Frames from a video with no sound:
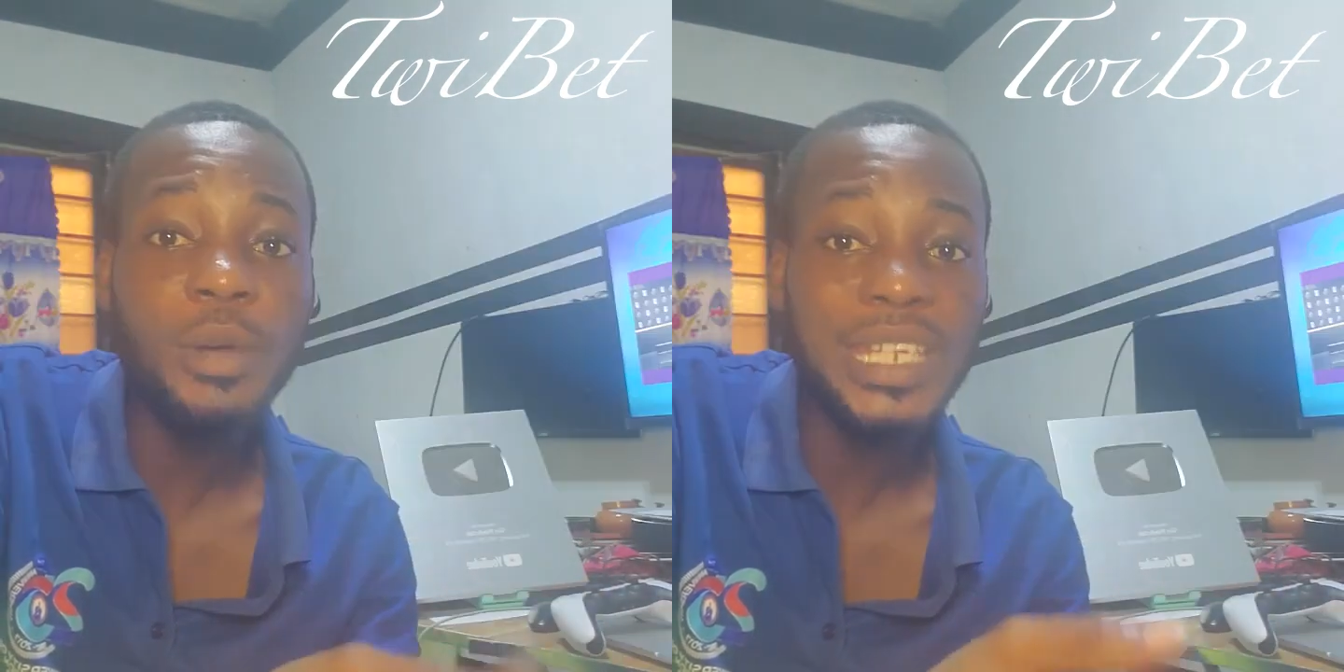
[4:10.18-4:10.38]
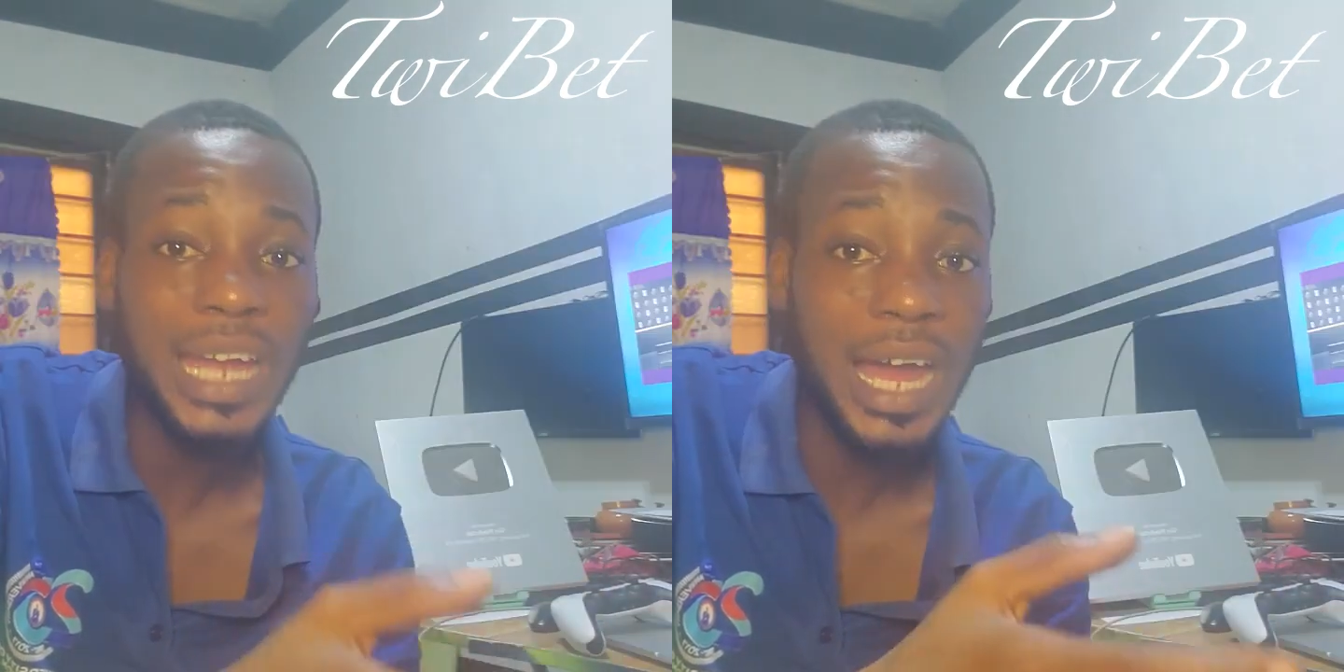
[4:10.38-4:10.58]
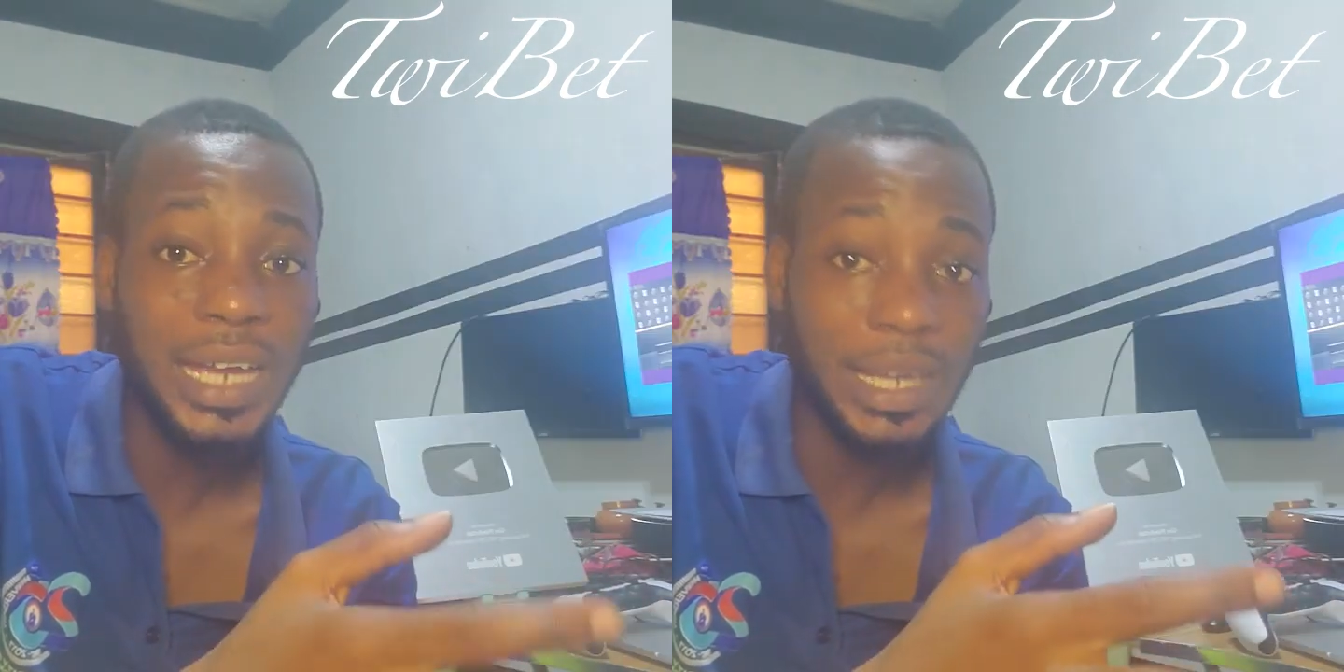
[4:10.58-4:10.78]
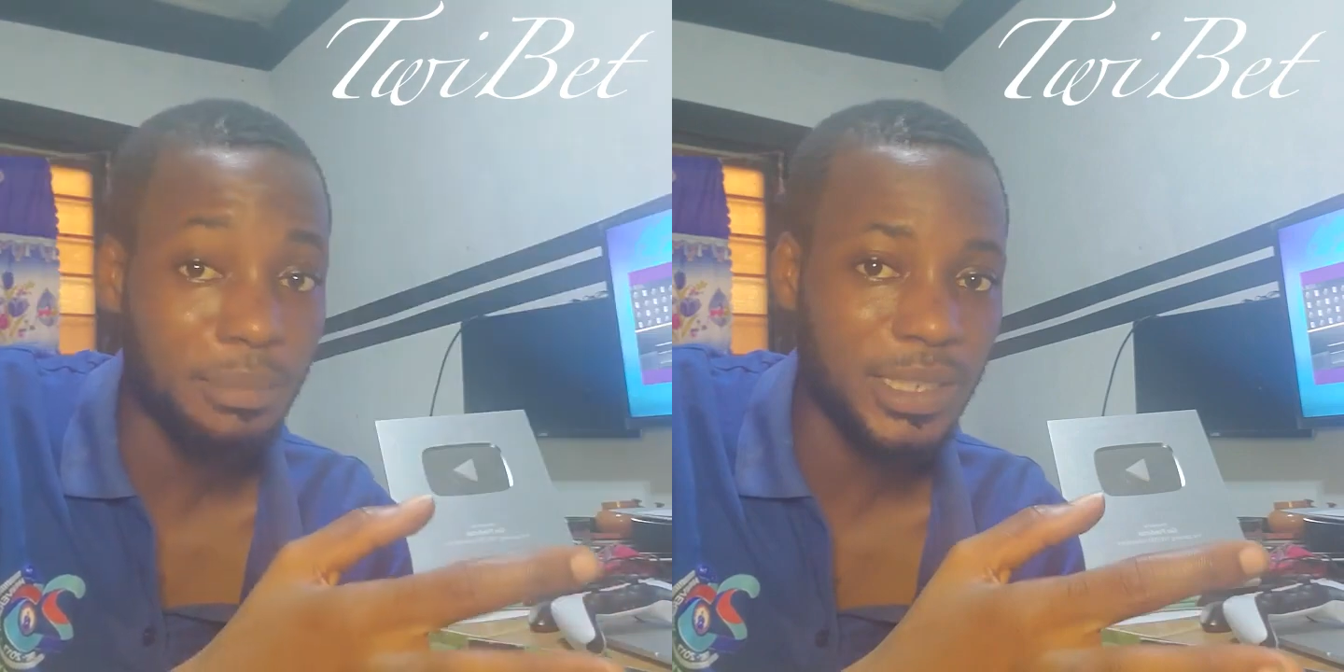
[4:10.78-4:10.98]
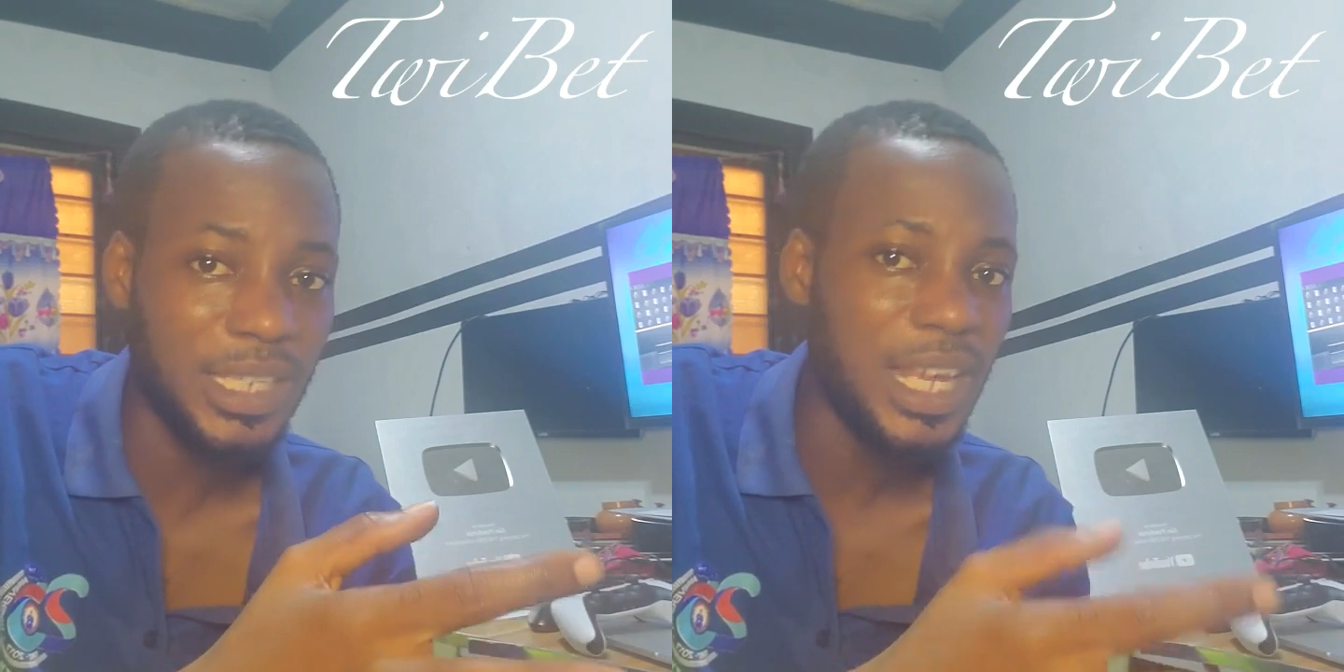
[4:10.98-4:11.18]
money in
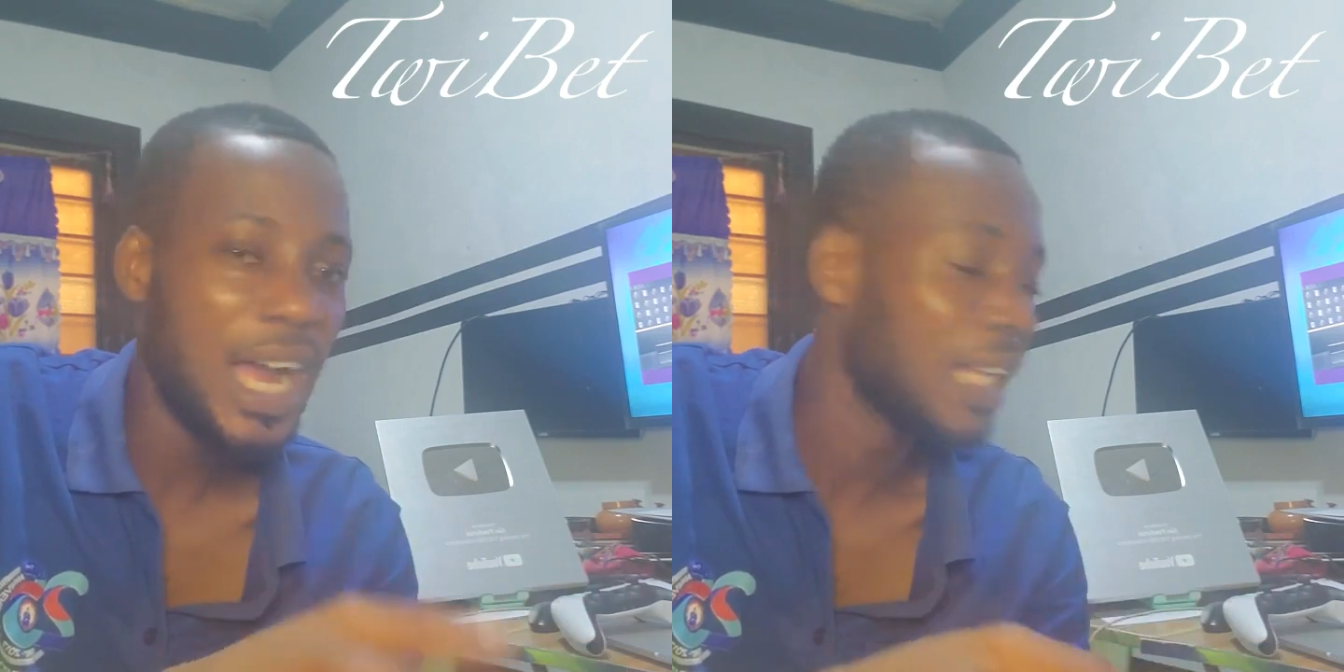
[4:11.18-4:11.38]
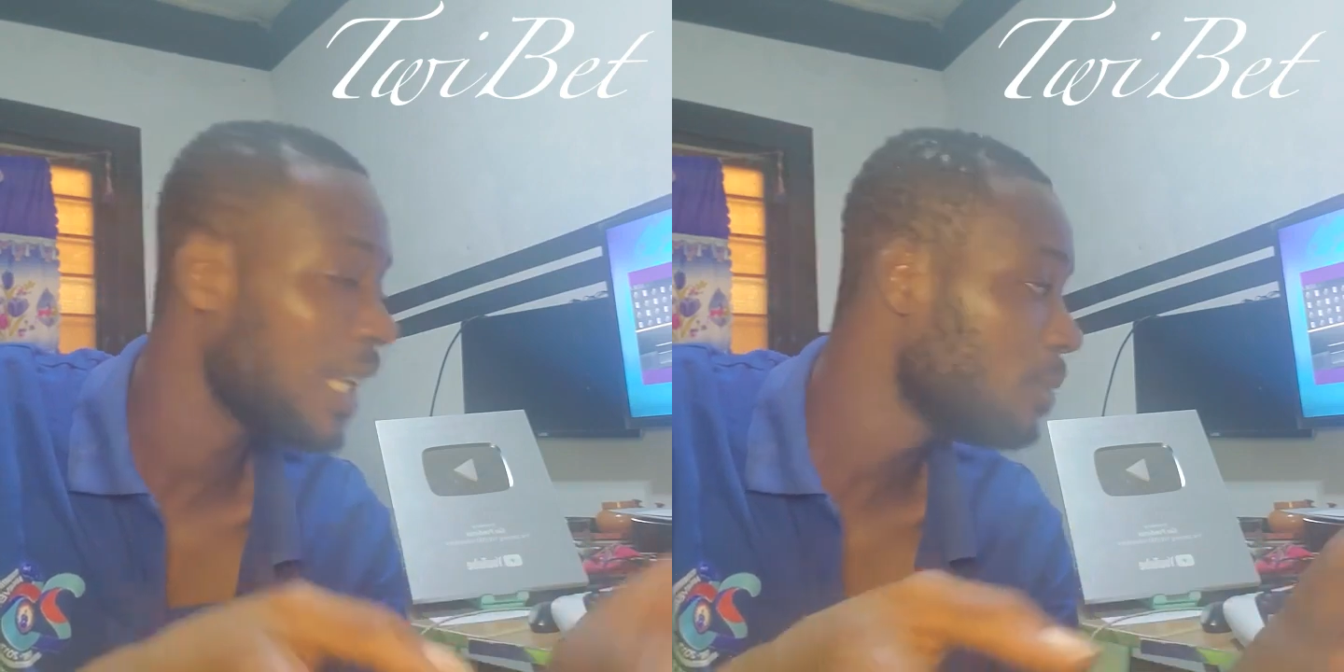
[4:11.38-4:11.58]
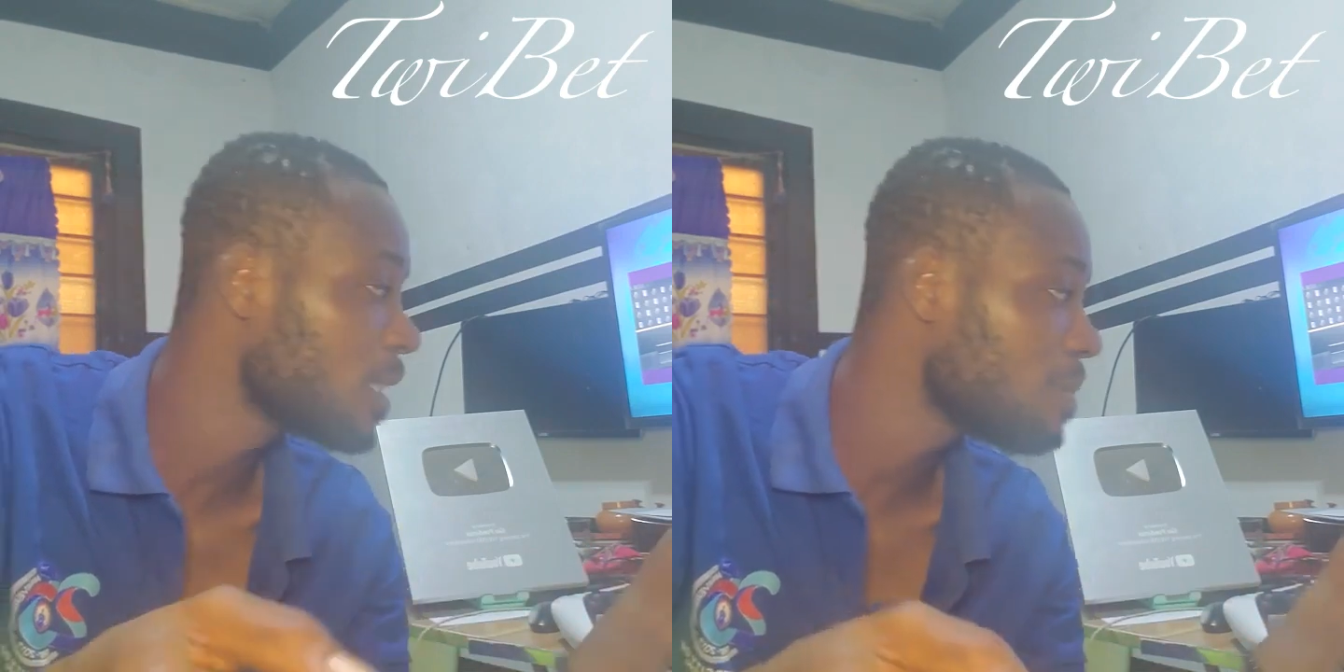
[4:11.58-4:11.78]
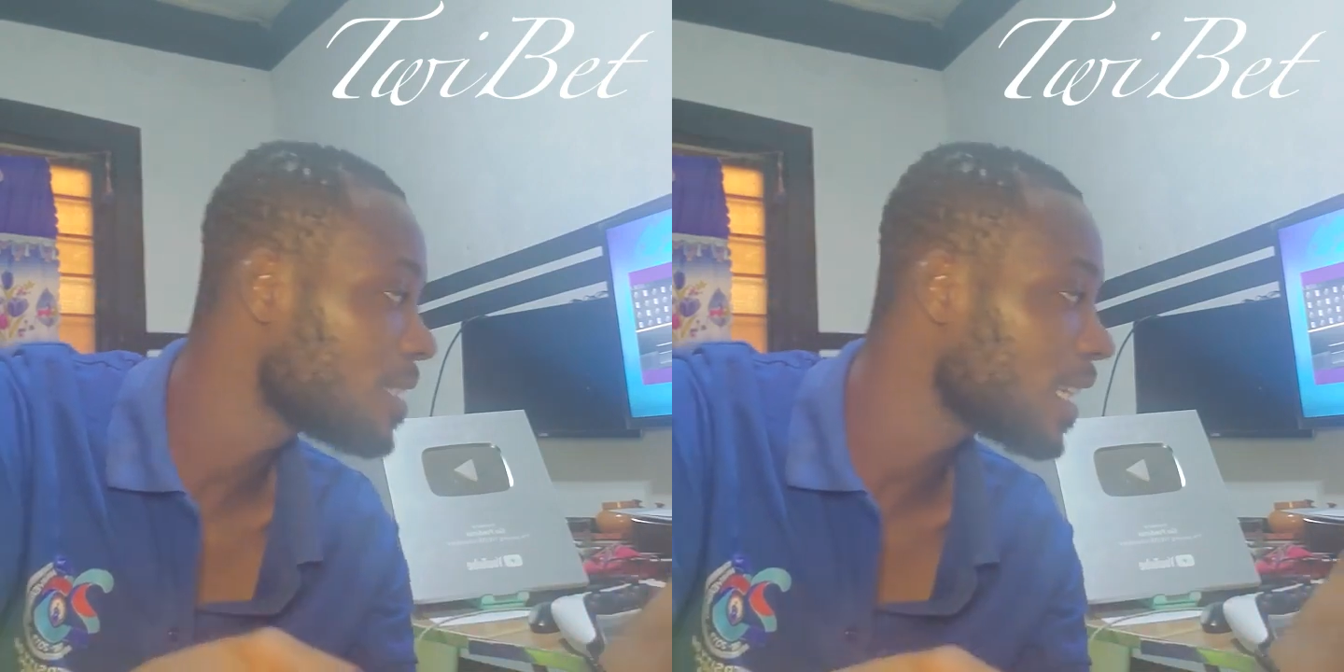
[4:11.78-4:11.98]
numbers. I don't know what to mean.